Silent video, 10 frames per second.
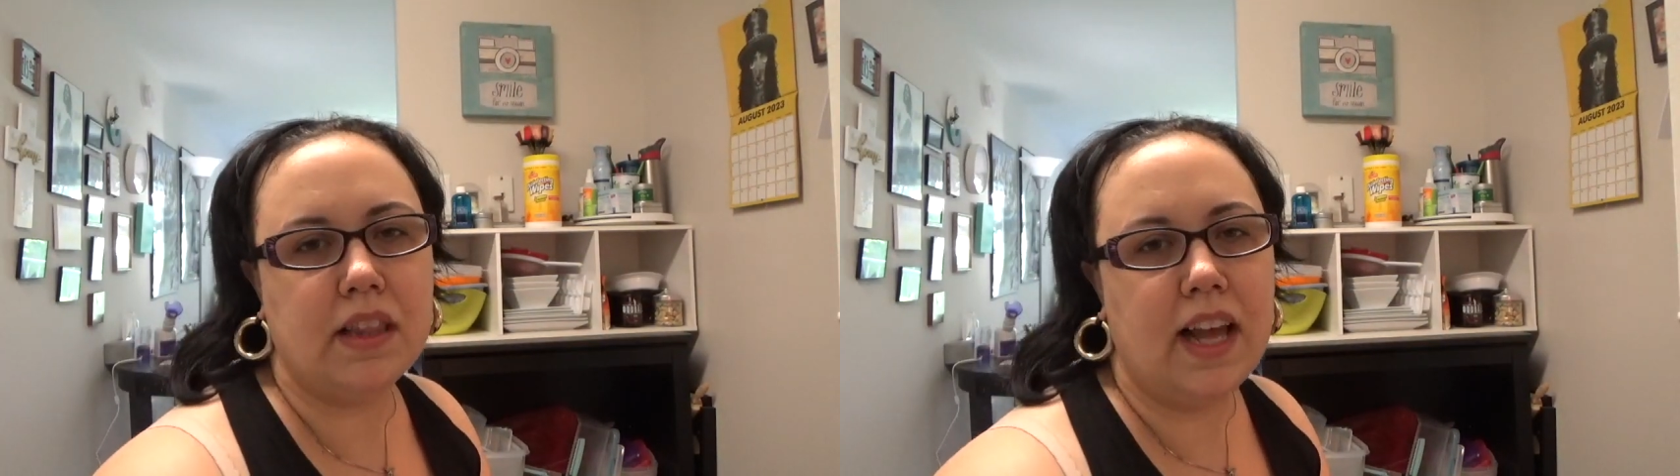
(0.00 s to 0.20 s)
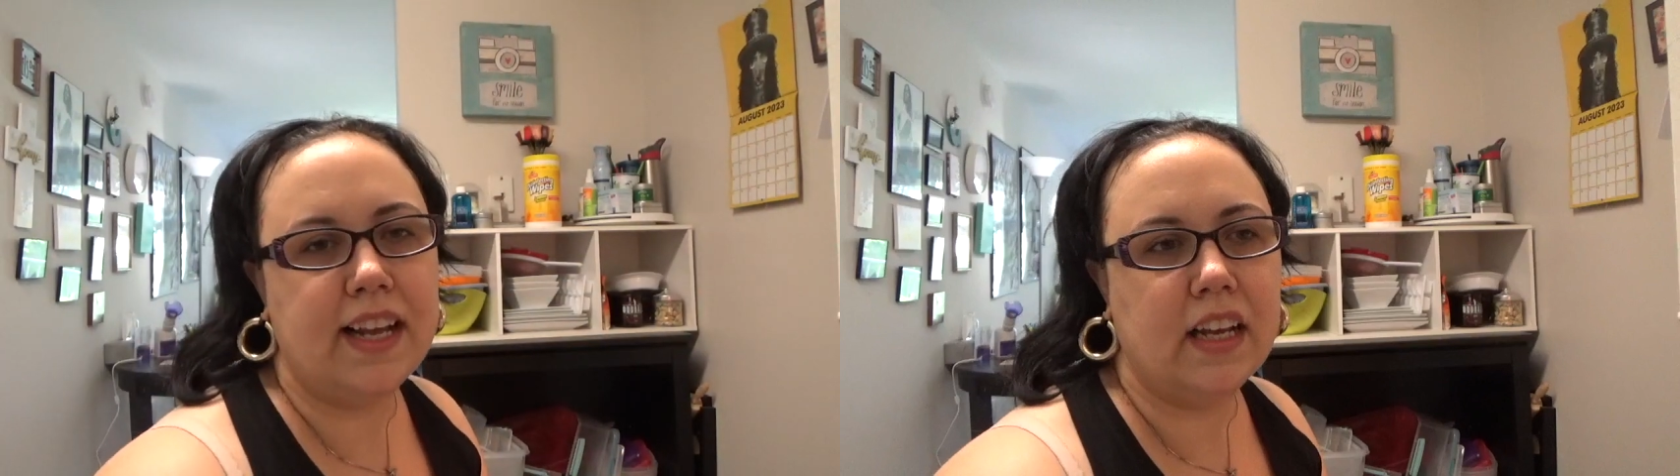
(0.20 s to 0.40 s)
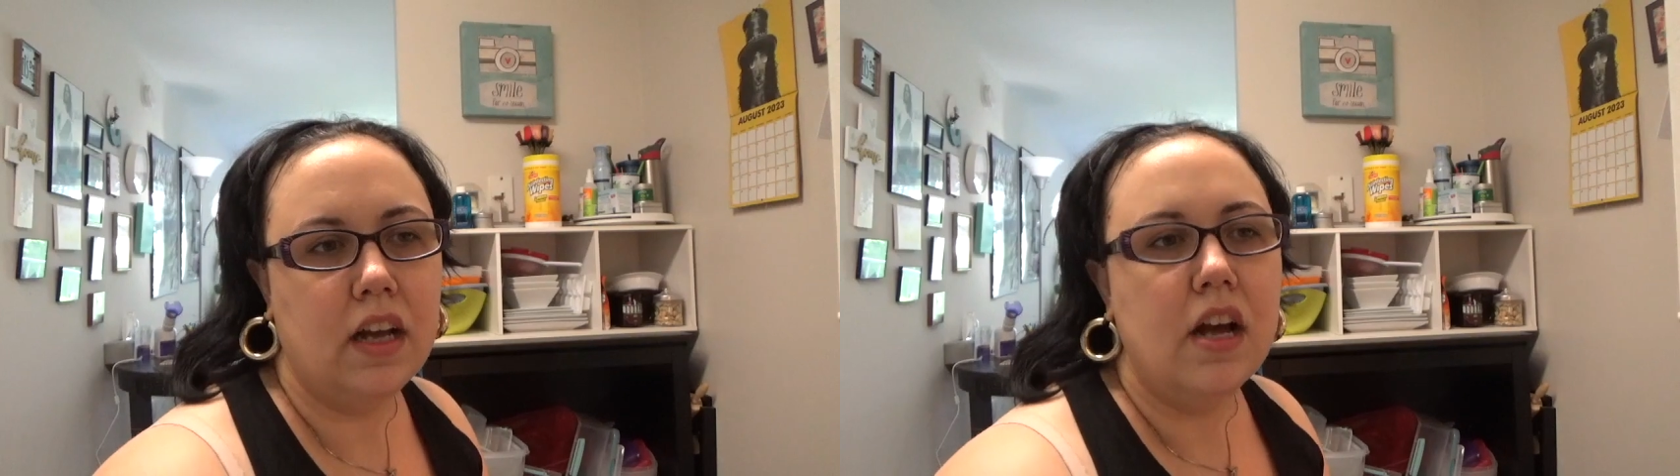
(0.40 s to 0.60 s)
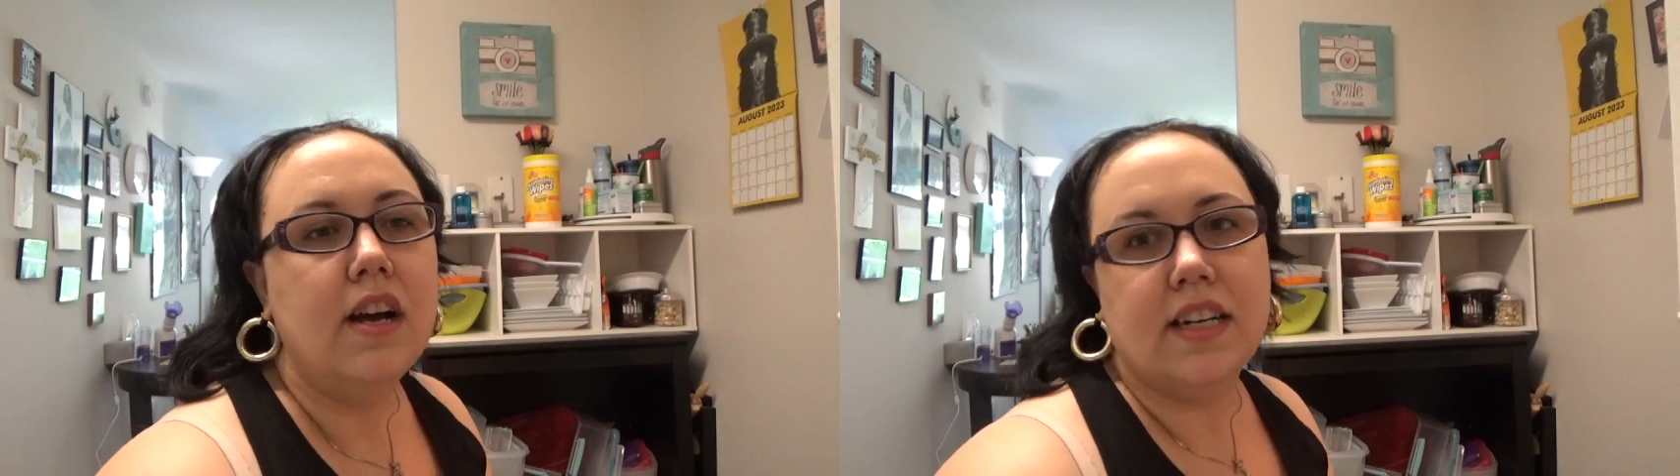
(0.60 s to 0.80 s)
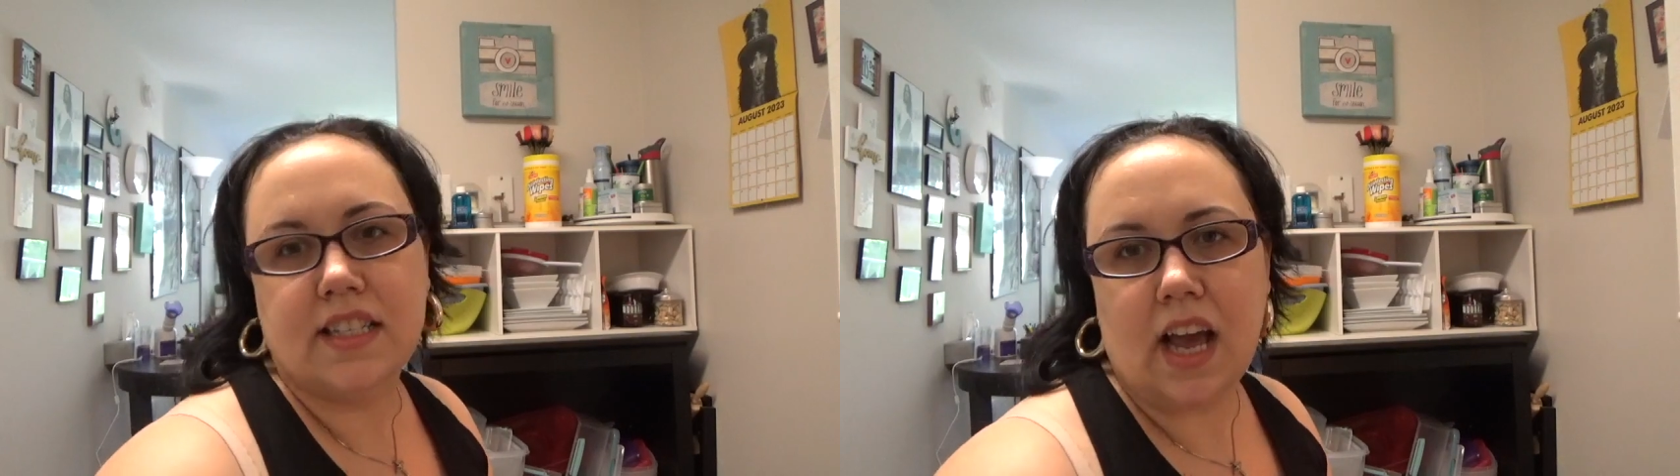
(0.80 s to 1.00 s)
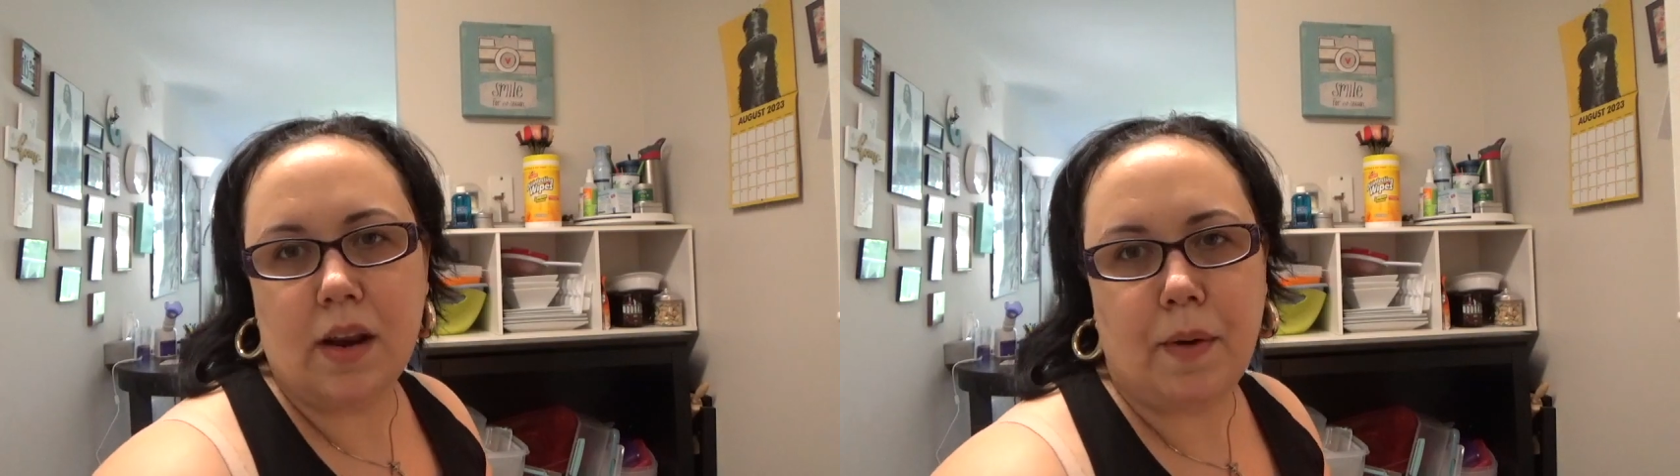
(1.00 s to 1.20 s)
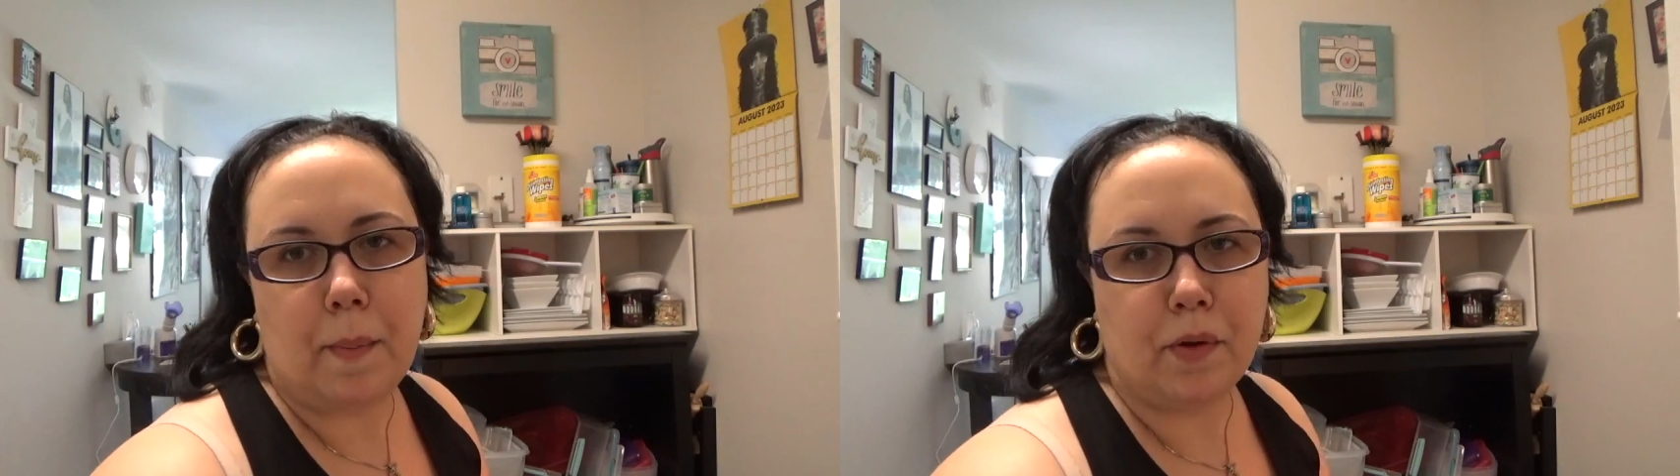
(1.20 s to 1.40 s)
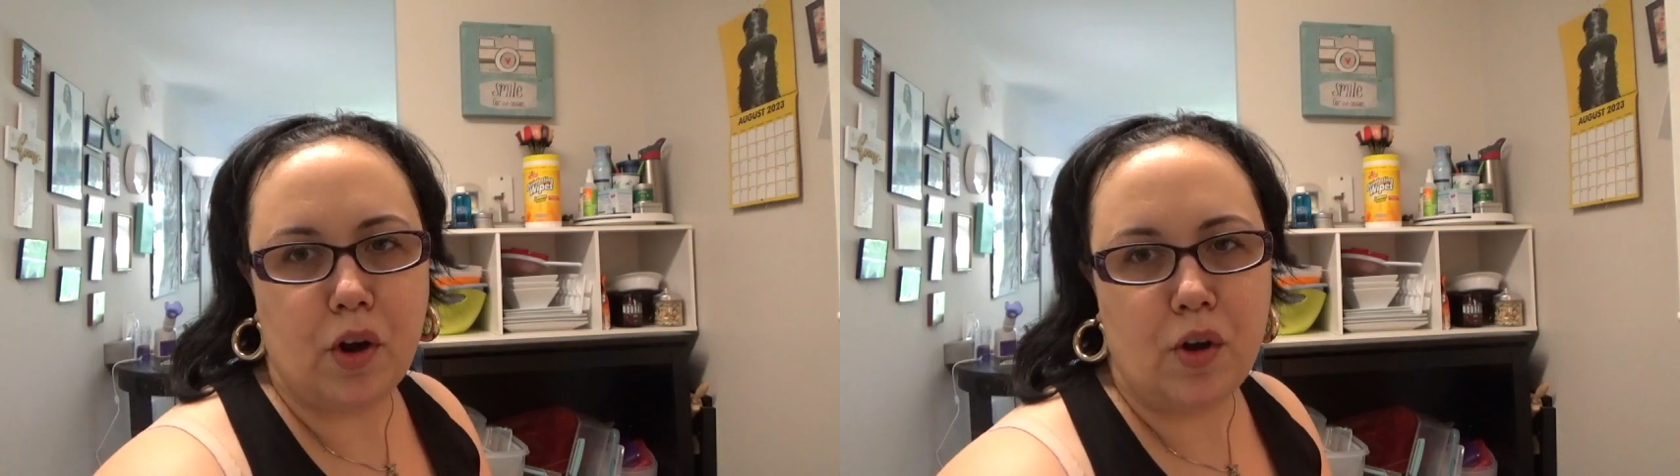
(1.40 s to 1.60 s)
like a side of
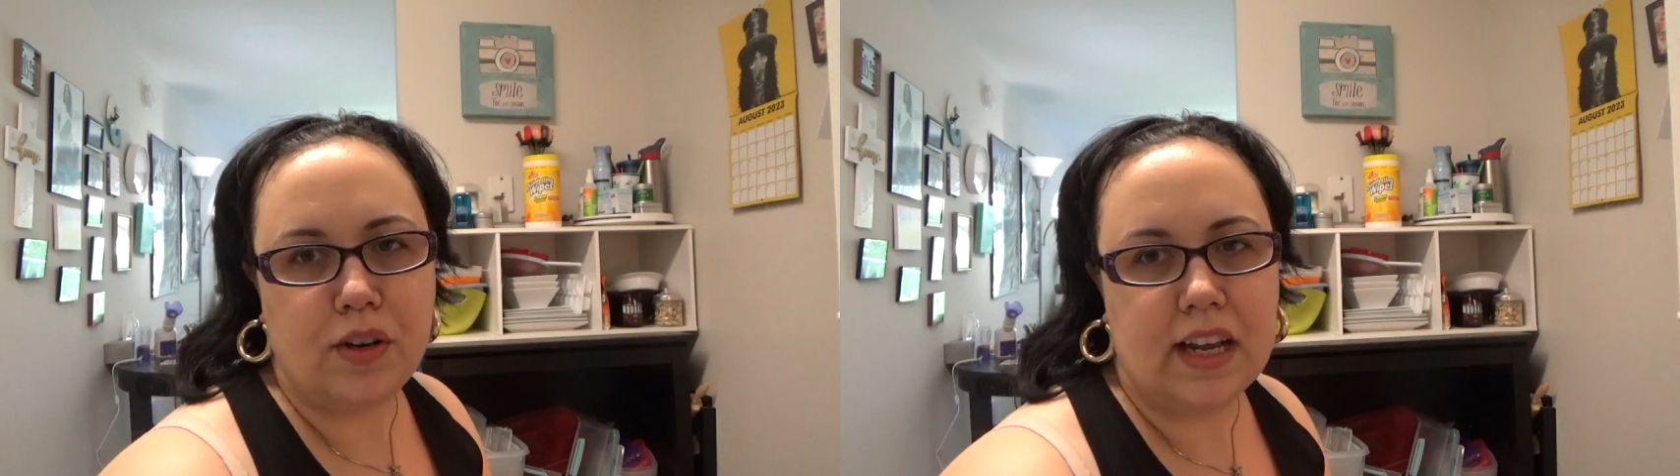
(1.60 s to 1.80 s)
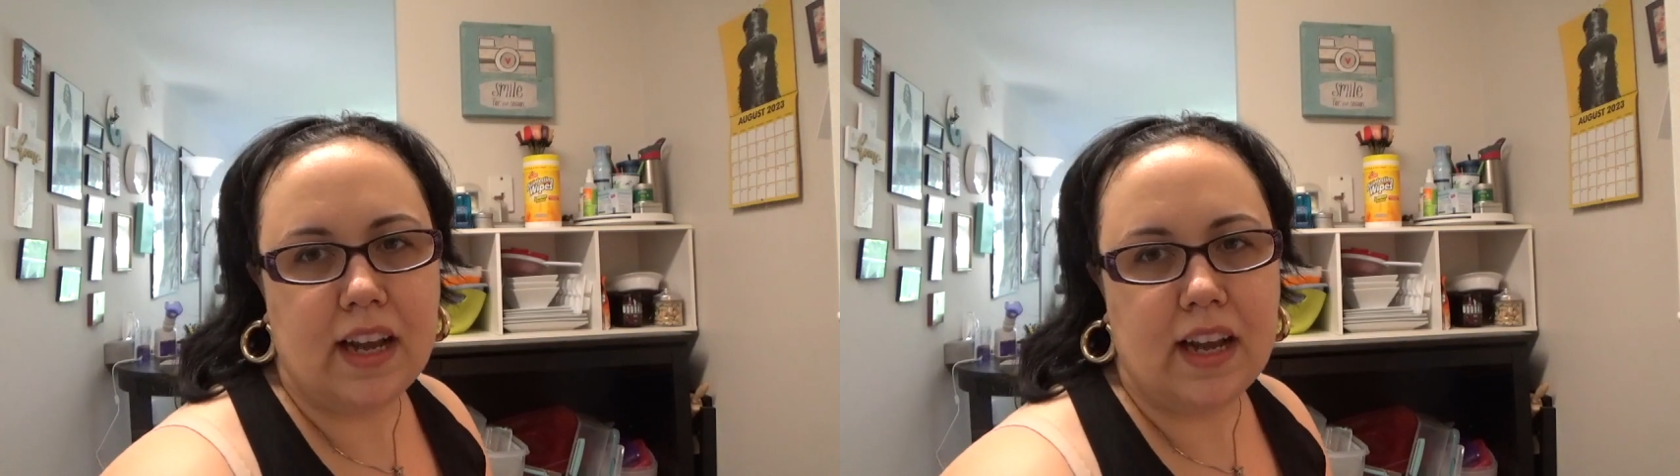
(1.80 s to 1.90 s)
pepperoni.